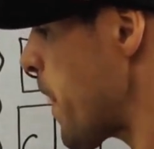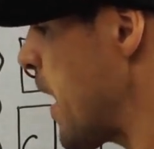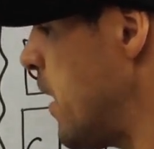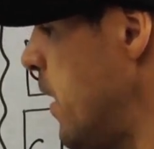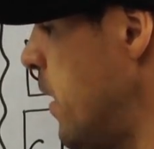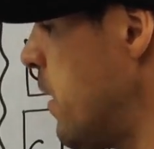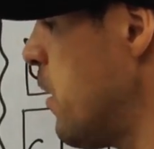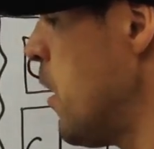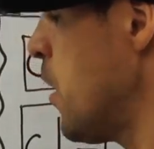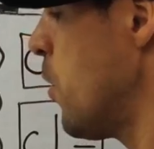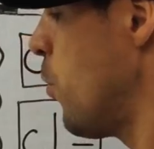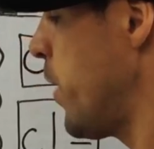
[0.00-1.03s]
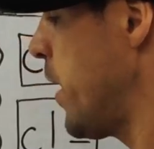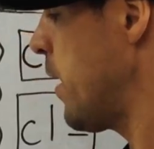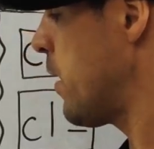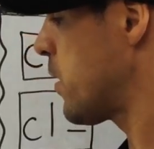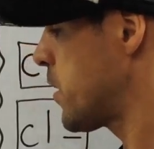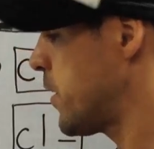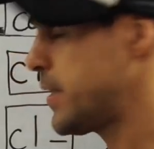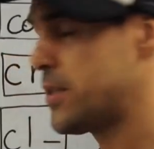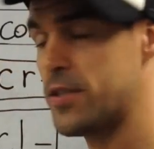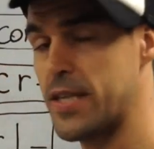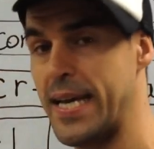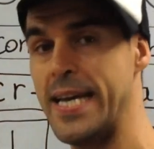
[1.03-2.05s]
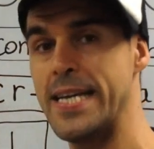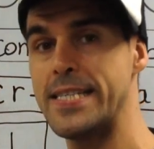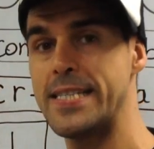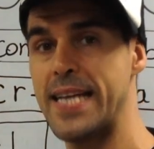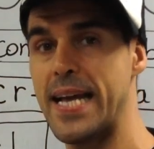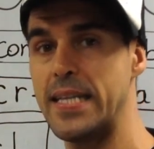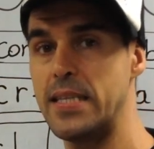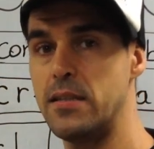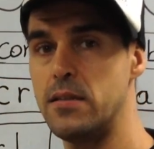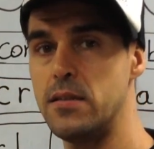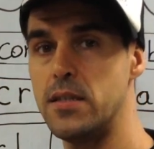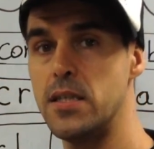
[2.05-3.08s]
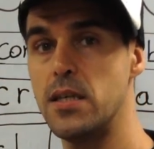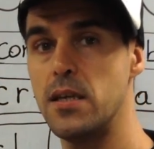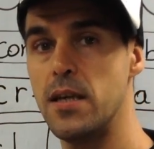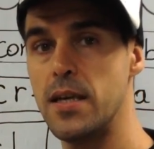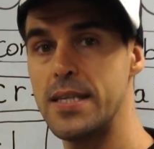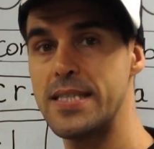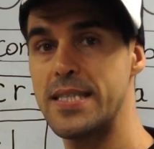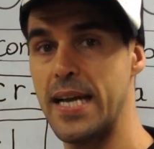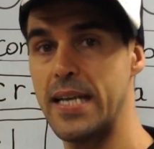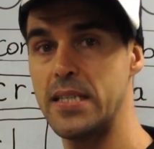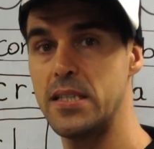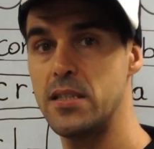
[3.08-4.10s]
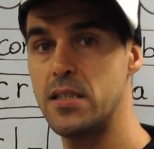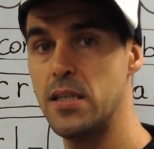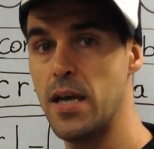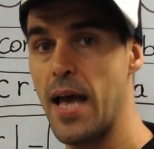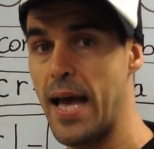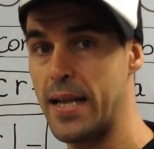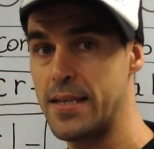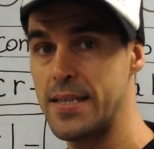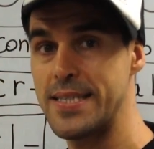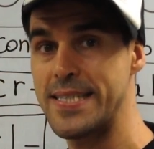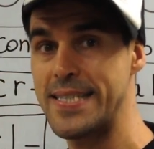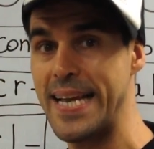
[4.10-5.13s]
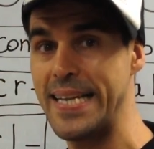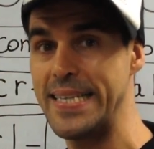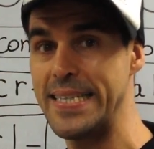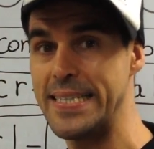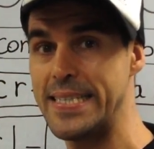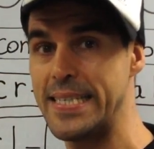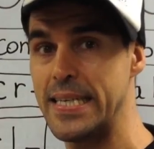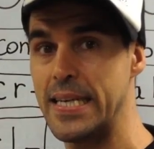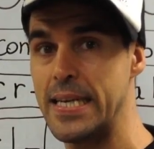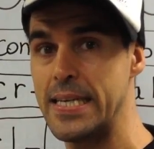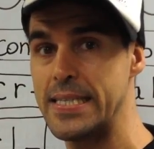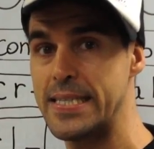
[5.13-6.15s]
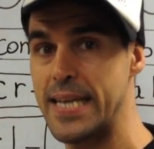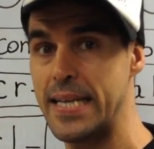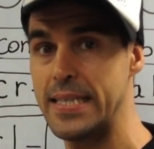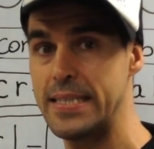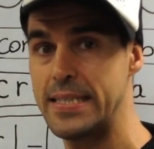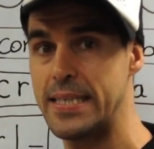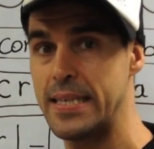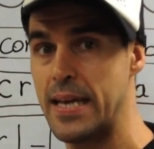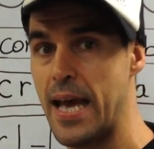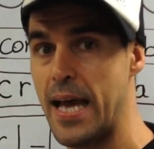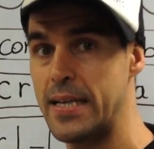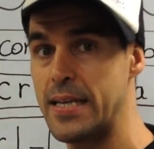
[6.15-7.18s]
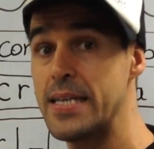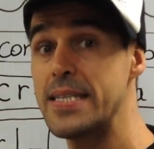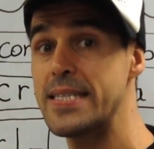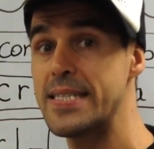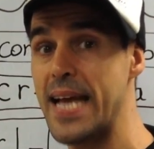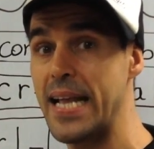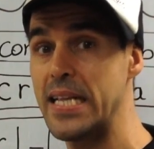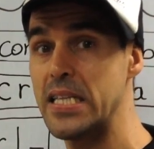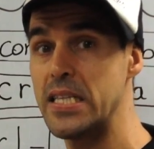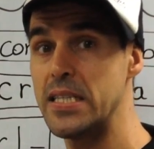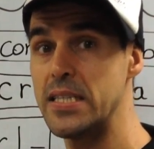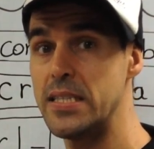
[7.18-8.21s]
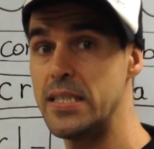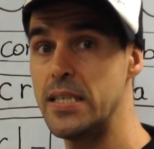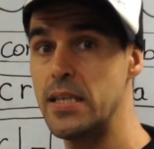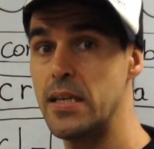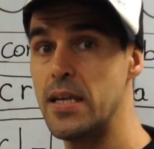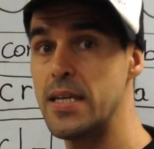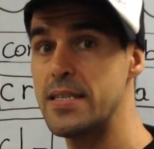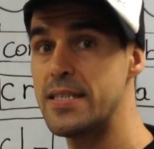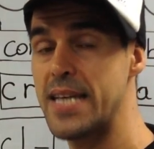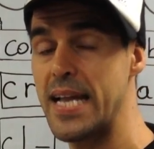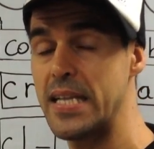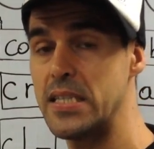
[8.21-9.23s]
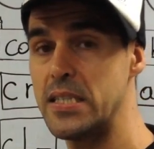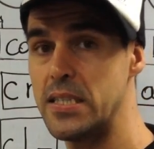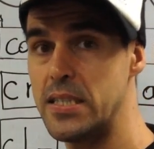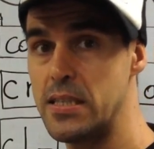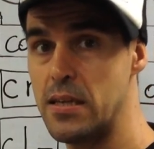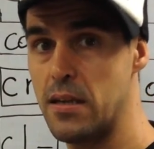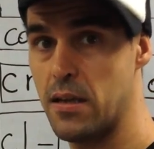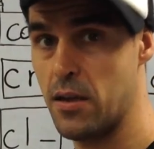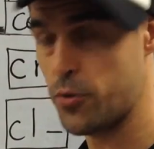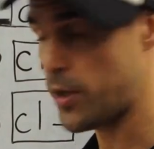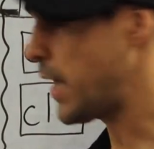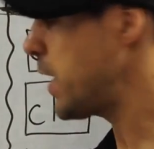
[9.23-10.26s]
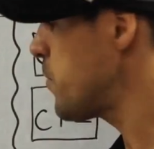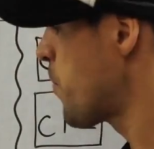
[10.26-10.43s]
And here we are going to say send, send, and sent, sent, and send, send, okay?